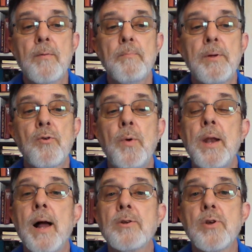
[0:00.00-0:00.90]
between
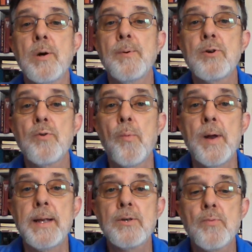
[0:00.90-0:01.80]
October
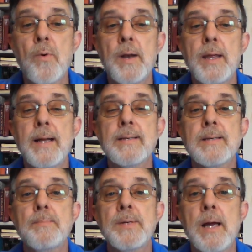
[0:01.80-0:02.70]
2020 and
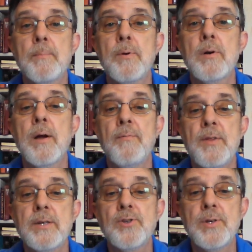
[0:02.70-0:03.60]
September of
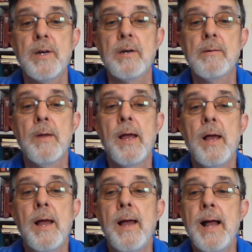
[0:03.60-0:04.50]
this year,
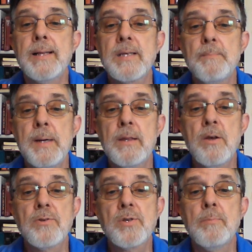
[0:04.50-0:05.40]
and submit
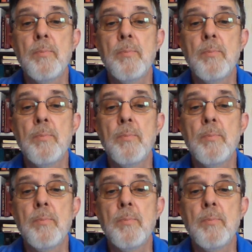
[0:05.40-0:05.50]
those to